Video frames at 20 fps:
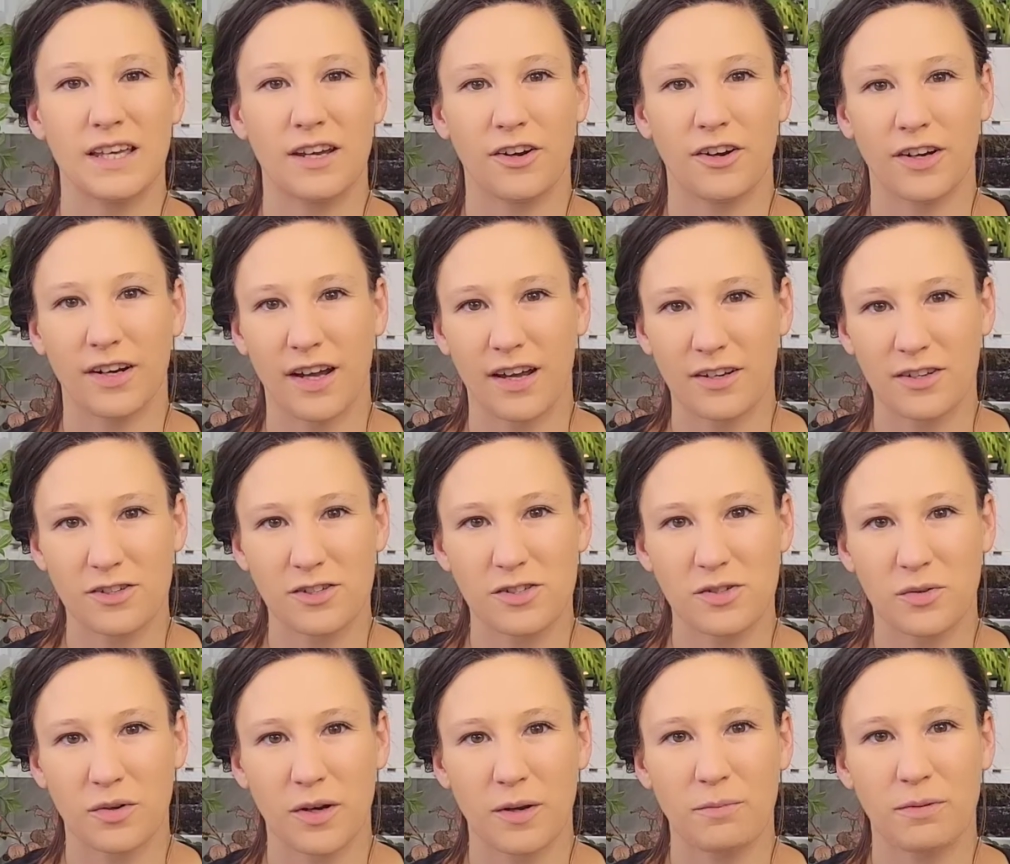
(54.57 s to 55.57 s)
They are an
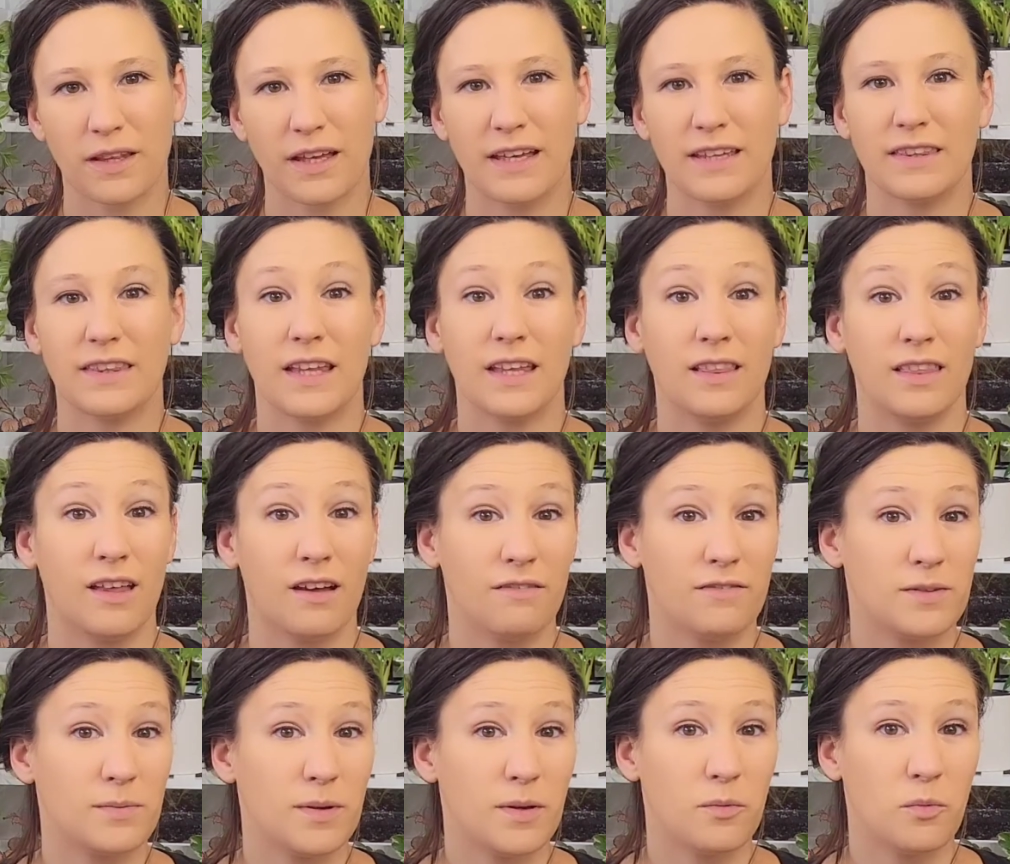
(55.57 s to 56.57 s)
understory plant. They love
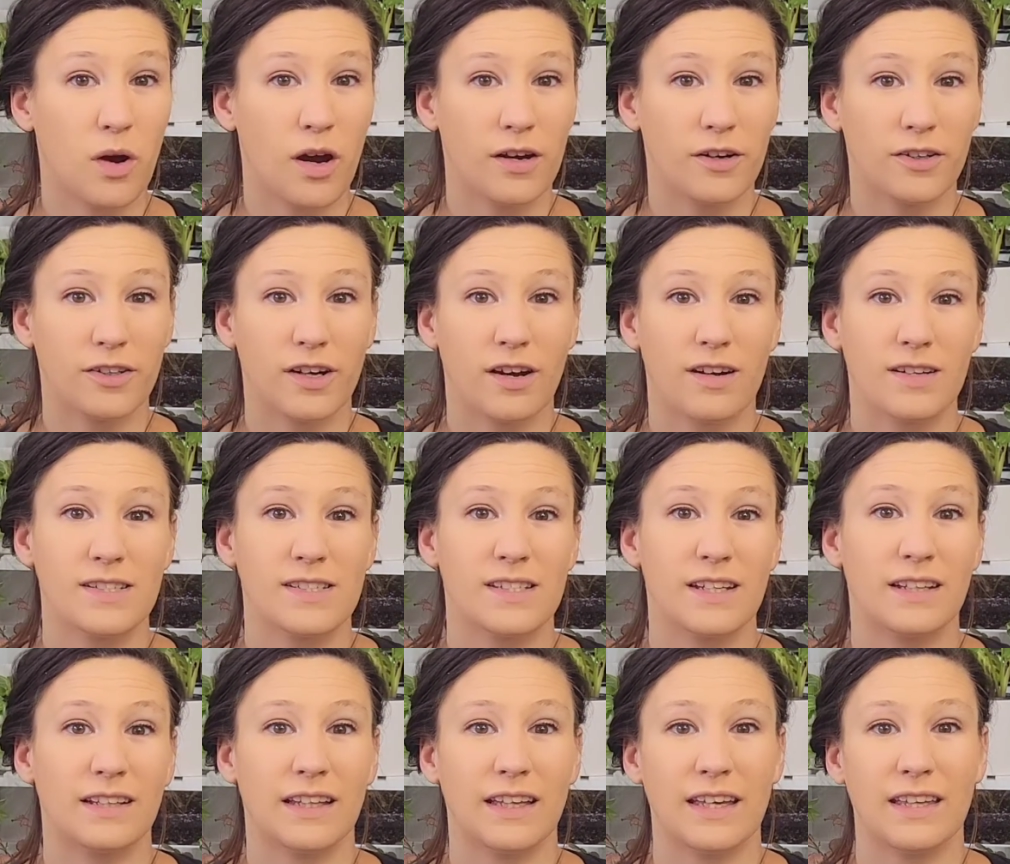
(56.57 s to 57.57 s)
to be watered
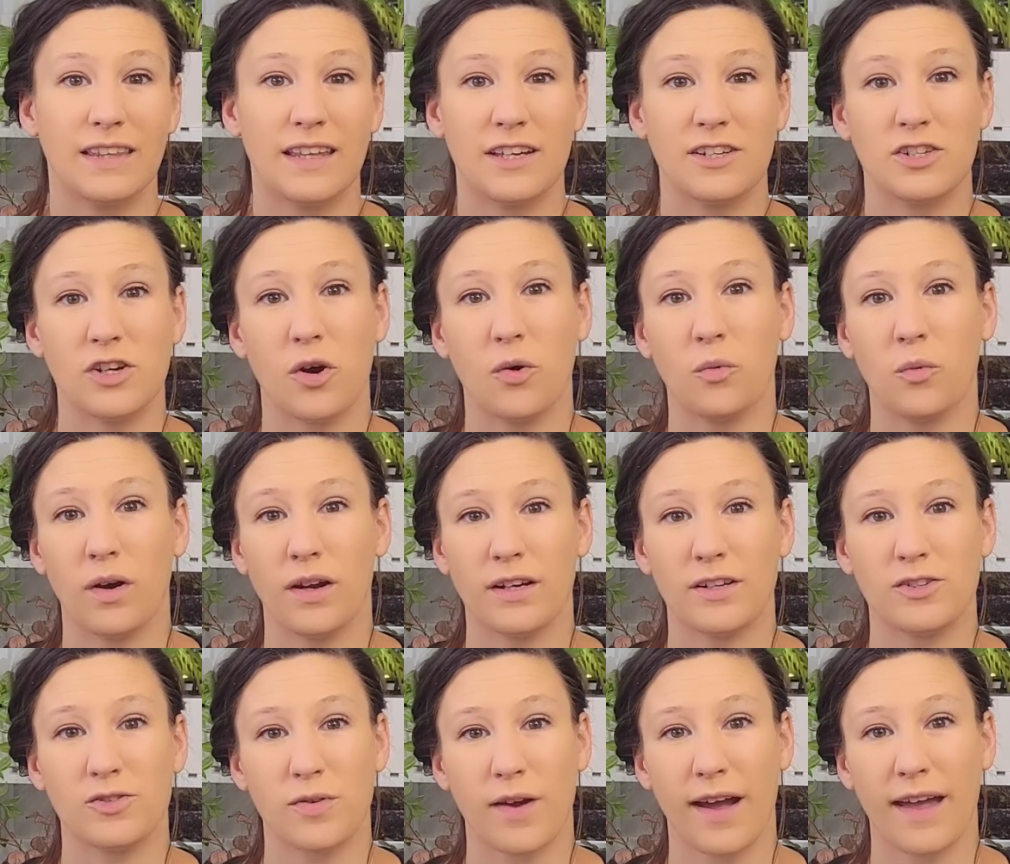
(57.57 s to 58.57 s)
constantly. They don't want to
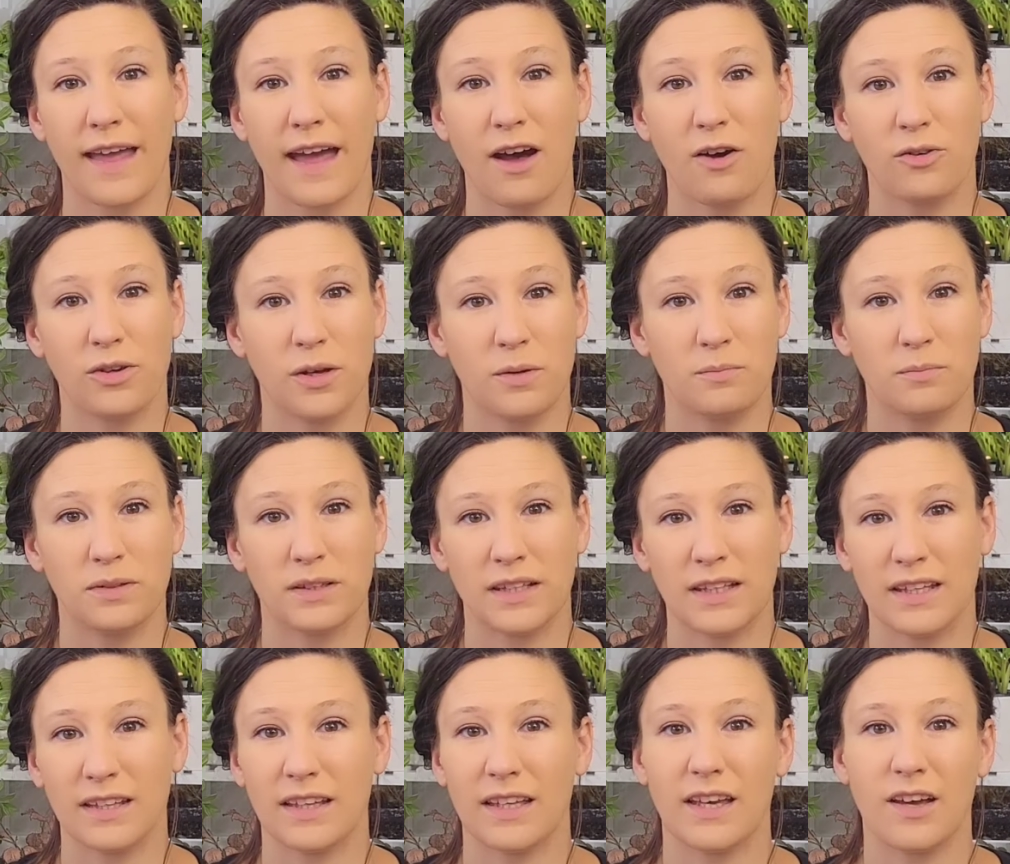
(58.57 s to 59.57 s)
dry out
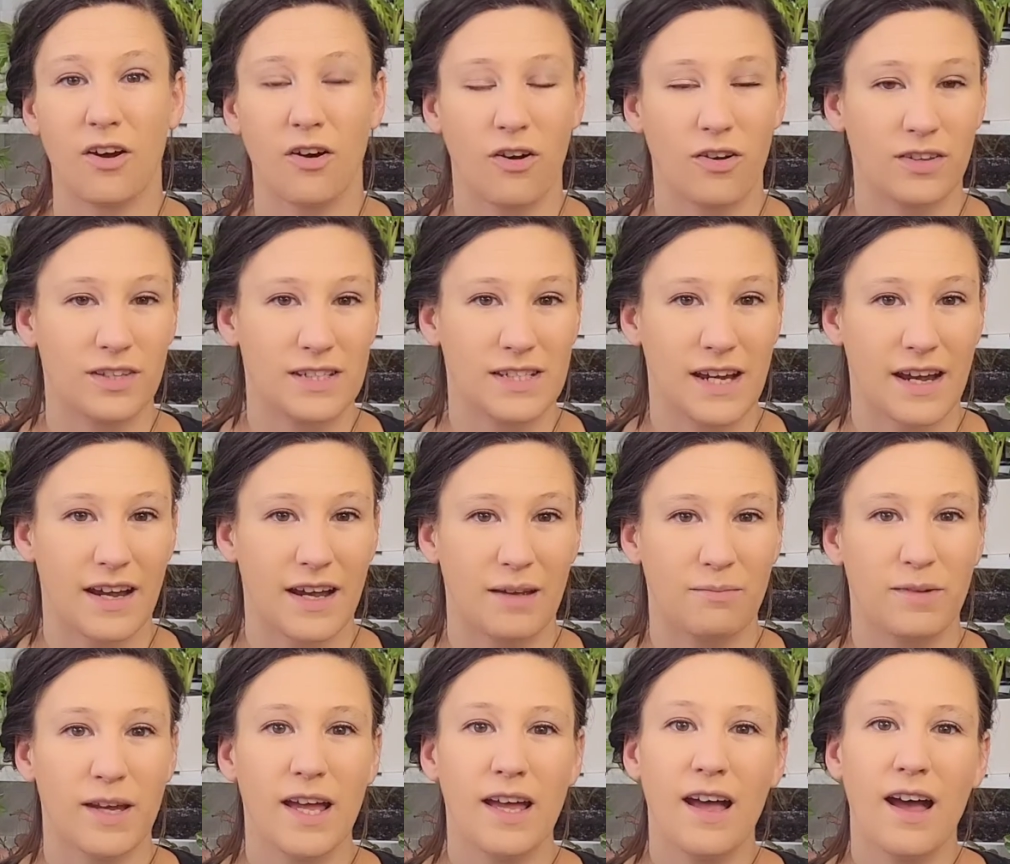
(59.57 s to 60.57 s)
completely all the
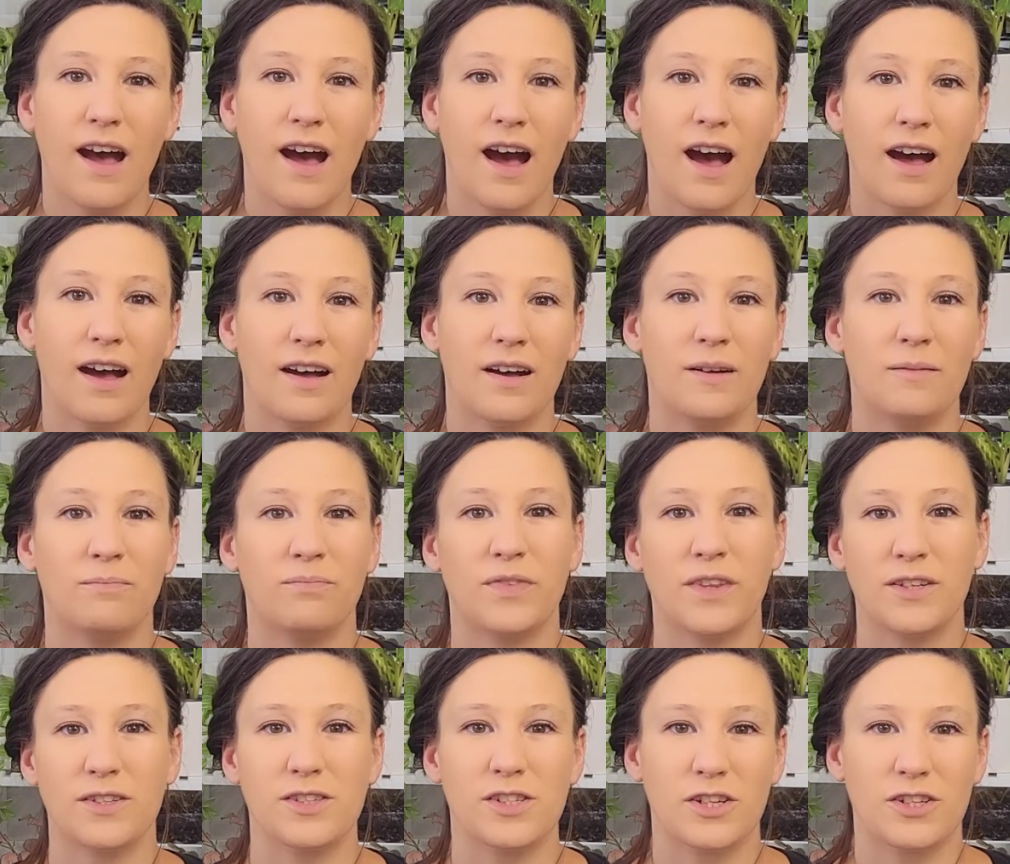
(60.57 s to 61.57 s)
time.
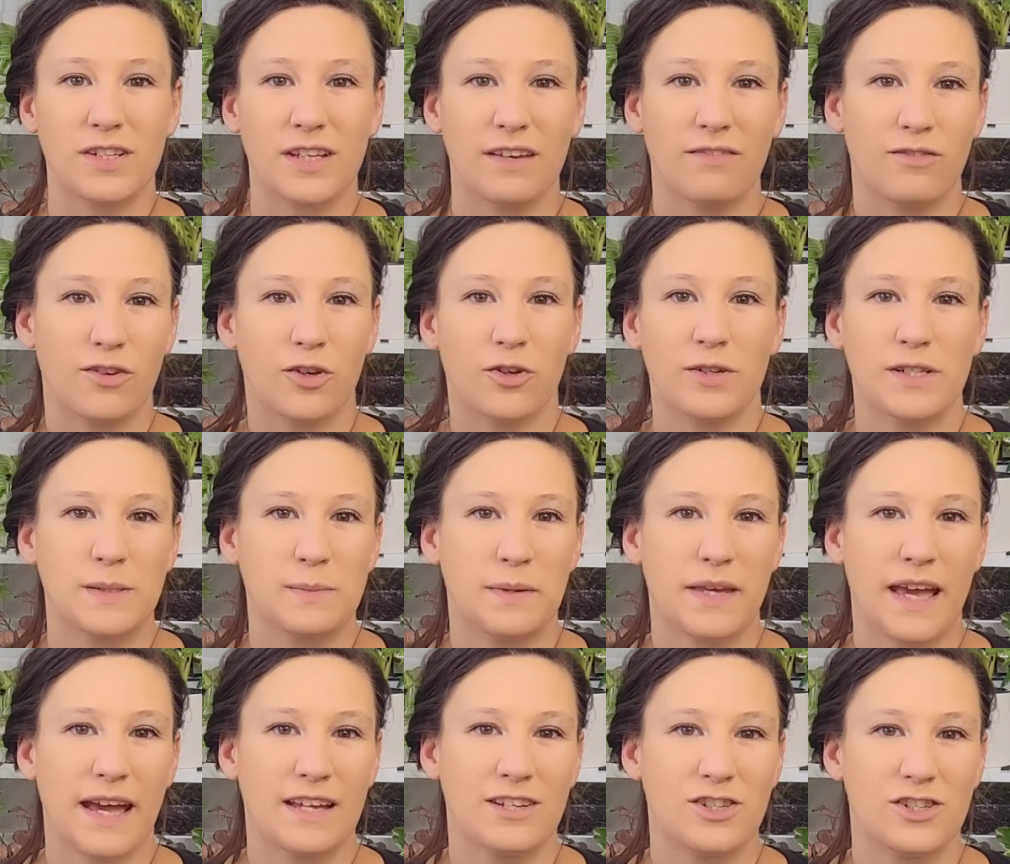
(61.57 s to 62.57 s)
They'll start to give you crispy
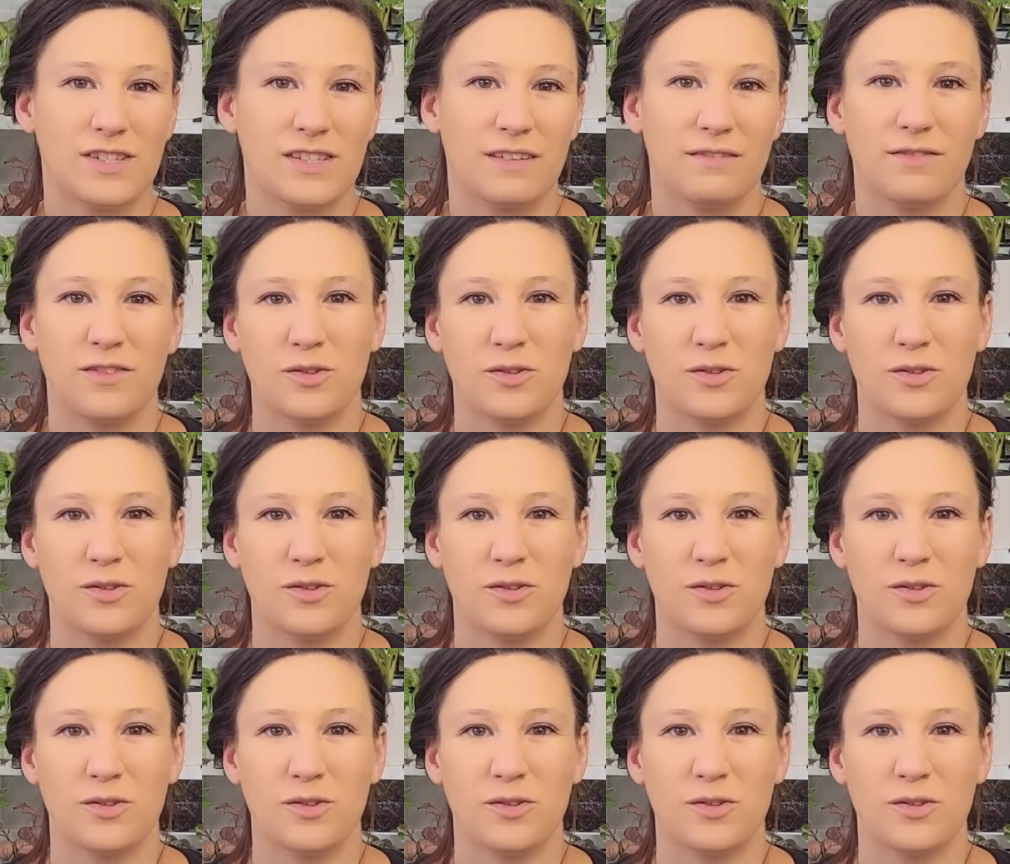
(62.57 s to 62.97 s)
edges if